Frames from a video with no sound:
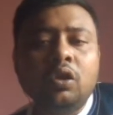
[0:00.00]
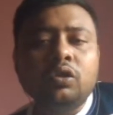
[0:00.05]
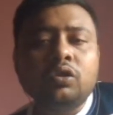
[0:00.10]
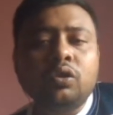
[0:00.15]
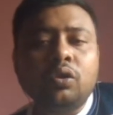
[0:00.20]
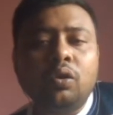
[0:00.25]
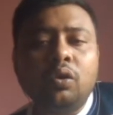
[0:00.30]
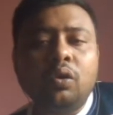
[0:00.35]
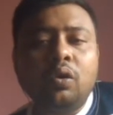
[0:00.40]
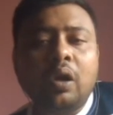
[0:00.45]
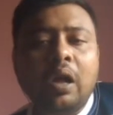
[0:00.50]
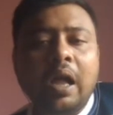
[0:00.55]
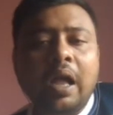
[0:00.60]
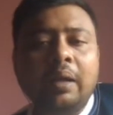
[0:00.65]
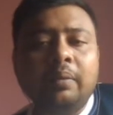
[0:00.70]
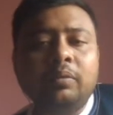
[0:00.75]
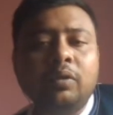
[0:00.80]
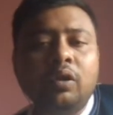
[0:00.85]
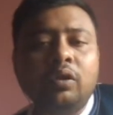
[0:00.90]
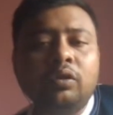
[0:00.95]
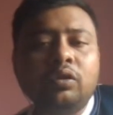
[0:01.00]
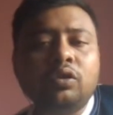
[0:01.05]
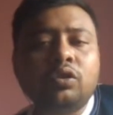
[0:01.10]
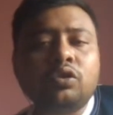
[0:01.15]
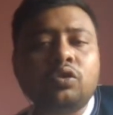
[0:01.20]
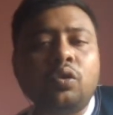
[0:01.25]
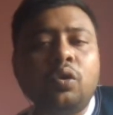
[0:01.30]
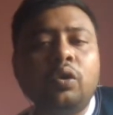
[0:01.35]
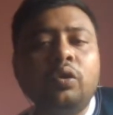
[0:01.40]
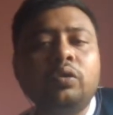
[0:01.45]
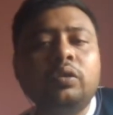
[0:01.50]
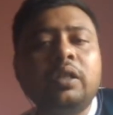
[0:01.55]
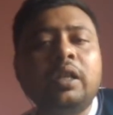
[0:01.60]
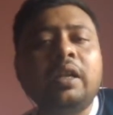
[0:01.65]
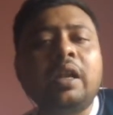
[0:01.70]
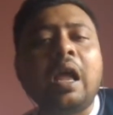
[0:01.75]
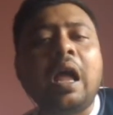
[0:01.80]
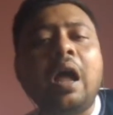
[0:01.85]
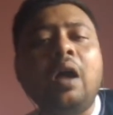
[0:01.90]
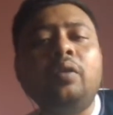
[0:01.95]
So I'm going to show you
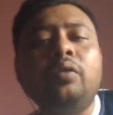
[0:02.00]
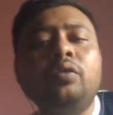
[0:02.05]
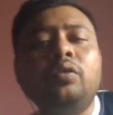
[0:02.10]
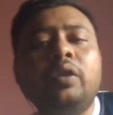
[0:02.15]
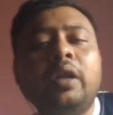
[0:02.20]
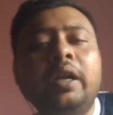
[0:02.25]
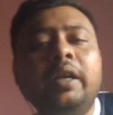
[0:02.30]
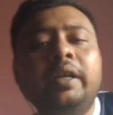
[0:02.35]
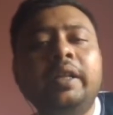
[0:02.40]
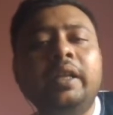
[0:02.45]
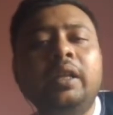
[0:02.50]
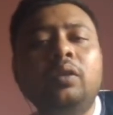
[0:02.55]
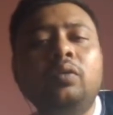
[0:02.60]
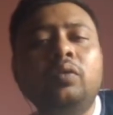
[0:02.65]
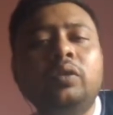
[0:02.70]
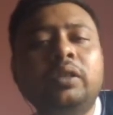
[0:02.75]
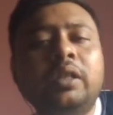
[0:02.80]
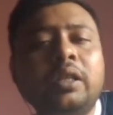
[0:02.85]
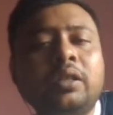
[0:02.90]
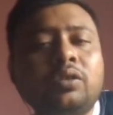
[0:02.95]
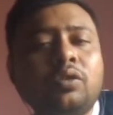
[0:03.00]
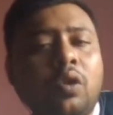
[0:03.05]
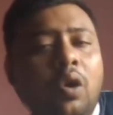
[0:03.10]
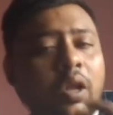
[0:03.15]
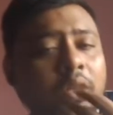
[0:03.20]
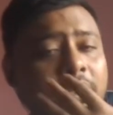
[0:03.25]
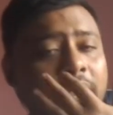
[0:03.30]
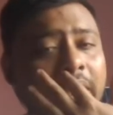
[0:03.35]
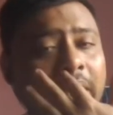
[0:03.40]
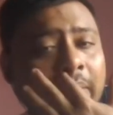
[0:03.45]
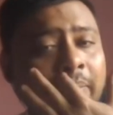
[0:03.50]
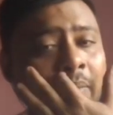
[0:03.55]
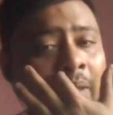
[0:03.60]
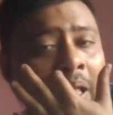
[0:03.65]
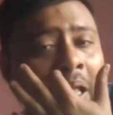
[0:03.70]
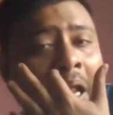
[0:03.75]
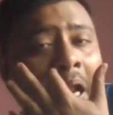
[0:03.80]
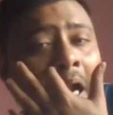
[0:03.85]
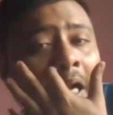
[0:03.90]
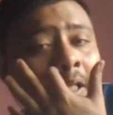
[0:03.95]
that how you can deal with the scotch game
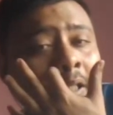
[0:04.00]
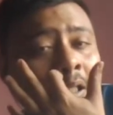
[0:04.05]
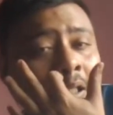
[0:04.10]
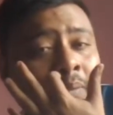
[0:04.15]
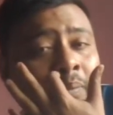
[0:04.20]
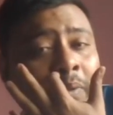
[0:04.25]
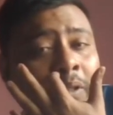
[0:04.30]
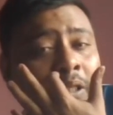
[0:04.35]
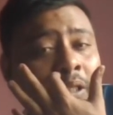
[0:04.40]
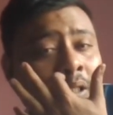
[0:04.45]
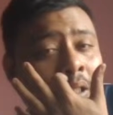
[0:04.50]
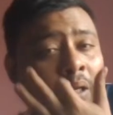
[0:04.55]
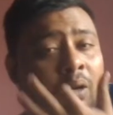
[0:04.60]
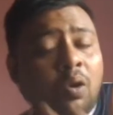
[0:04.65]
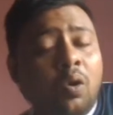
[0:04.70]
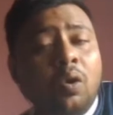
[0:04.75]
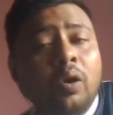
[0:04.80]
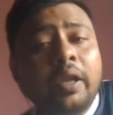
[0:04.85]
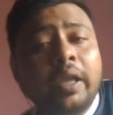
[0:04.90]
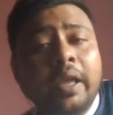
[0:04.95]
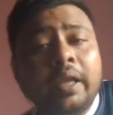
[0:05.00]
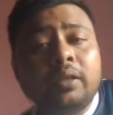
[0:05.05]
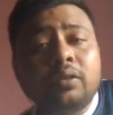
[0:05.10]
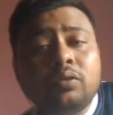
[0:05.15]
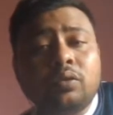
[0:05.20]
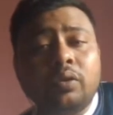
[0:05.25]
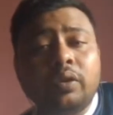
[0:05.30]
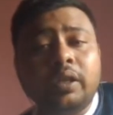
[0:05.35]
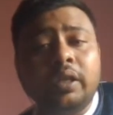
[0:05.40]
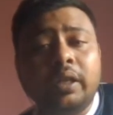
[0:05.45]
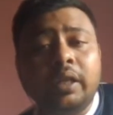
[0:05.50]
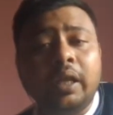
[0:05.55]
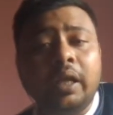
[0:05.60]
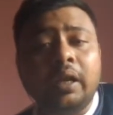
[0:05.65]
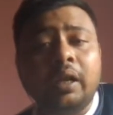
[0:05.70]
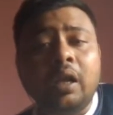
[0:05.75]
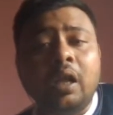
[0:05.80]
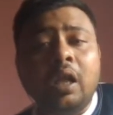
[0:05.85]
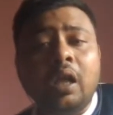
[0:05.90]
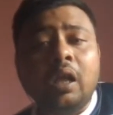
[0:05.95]
at this position. Okay, so
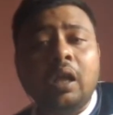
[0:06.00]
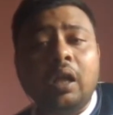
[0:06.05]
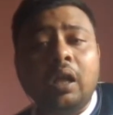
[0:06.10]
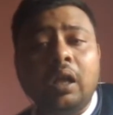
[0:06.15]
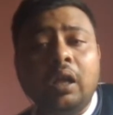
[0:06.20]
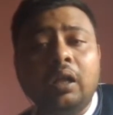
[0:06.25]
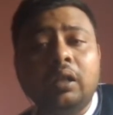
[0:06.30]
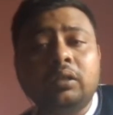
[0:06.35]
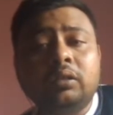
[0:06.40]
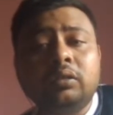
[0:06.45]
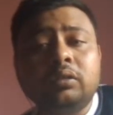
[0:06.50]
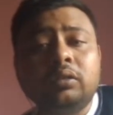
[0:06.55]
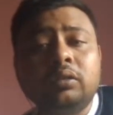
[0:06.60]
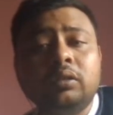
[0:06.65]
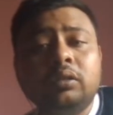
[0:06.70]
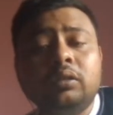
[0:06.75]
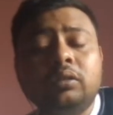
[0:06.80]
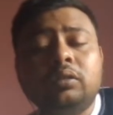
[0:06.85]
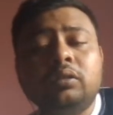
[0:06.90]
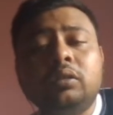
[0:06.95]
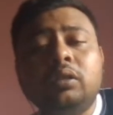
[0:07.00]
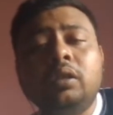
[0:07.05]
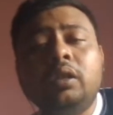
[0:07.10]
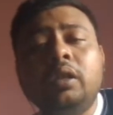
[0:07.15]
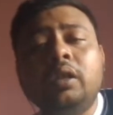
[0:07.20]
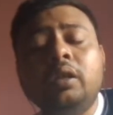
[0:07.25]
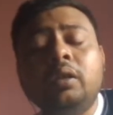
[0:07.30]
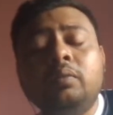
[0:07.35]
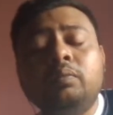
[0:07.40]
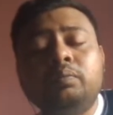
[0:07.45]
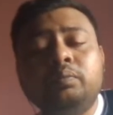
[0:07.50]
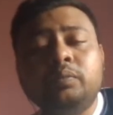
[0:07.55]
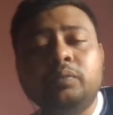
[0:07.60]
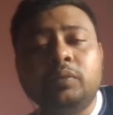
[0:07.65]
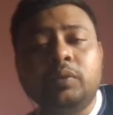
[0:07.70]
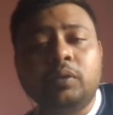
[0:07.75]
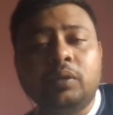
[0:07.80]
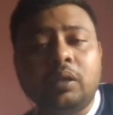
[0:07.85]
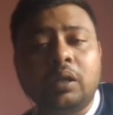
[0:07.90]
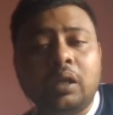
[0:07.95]
here he
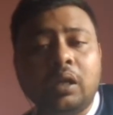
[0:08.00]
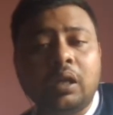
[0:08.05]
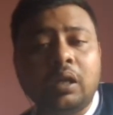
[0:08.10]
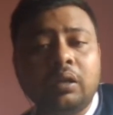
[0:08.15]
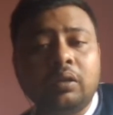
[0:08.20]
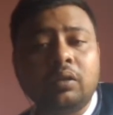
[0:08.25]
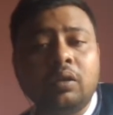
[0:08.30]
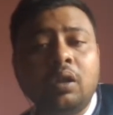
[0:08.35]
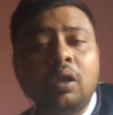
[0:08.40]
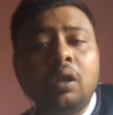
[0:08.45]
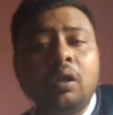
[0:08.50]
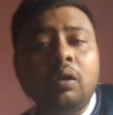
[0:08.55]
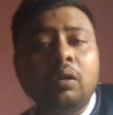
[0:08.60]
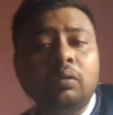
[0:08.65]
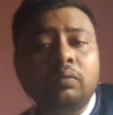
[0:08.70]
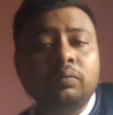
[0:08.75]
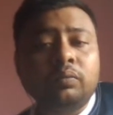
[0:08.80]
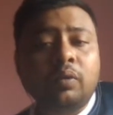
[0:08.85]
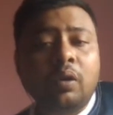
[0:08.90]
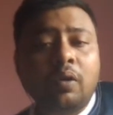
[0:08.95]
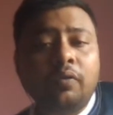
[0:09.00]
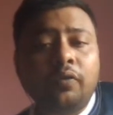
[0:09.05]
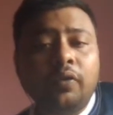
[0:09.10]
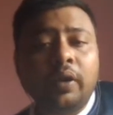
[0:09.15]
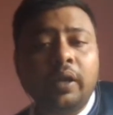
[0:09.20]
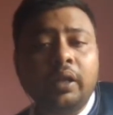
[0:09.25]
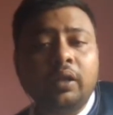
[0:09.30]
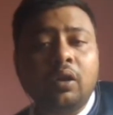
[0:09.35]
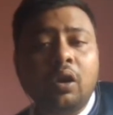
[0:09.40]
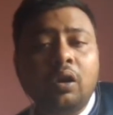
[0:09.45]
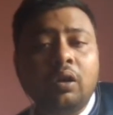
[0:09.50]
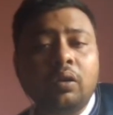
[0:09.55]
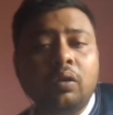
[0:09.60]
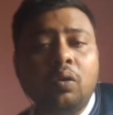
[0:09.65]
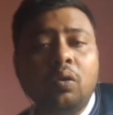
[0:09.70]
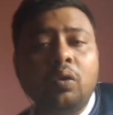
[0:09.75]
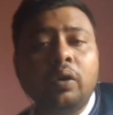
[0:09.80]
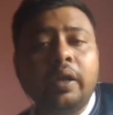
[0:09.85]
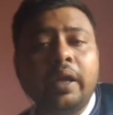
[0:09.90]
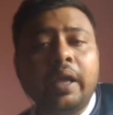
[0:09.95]
are offering lot.
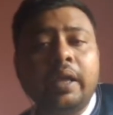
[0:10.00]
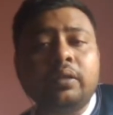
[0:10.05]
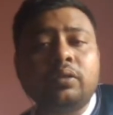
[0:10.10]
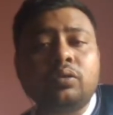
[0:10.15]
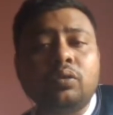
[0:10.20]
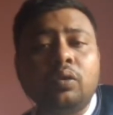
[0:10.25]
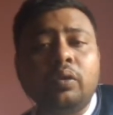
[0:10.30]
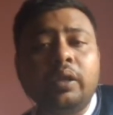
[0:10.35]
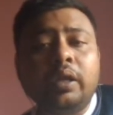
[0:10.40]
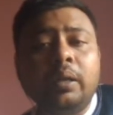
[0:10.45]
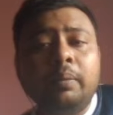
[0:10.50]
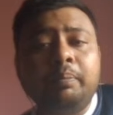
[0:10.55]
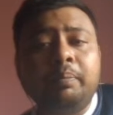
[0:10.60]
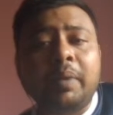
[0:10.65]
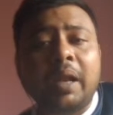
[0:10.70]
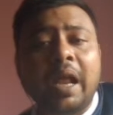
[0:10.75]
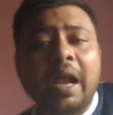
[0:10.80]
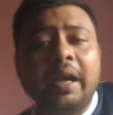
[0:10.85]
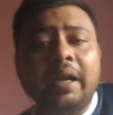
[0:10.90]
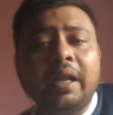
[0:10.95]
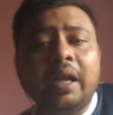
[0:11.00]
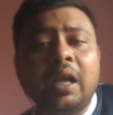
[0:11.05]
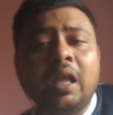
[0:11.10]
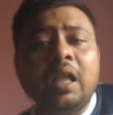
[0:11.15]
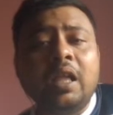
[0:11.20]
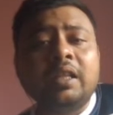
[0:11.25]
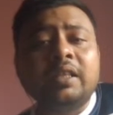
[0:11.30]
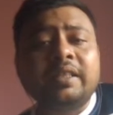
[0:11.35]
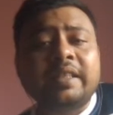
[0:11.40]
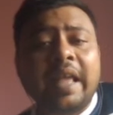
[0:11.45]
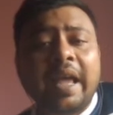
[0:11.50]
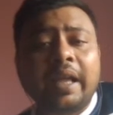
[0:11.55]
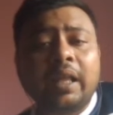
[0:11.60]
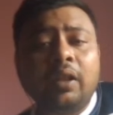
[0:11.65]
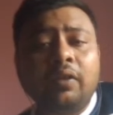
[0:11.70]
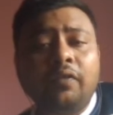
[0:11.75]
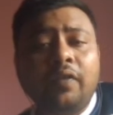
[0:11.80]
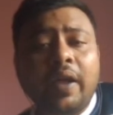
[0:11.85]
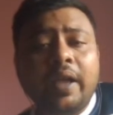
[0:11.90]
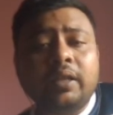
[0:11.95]
Okay, so he planned a
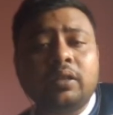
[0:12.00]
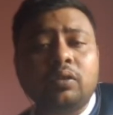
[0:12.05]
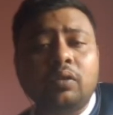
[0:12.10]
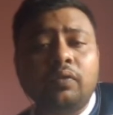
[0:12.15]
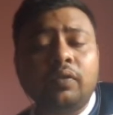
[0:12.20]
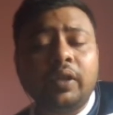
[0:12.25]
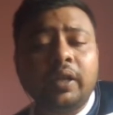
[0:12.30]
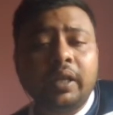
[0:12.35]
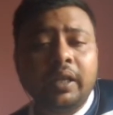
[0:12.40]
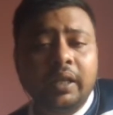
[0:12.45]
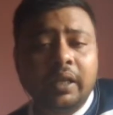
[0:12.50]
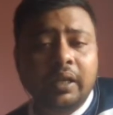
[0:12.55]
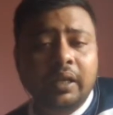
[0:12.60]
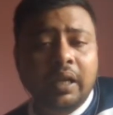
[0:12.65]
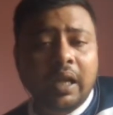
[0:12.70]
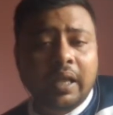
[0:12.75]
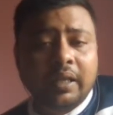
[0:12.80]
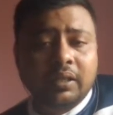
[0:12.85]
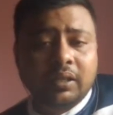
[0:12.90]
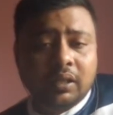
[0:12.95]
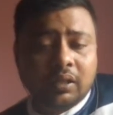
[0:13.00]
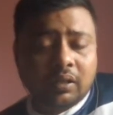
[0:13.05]
sacrifice over here, guys.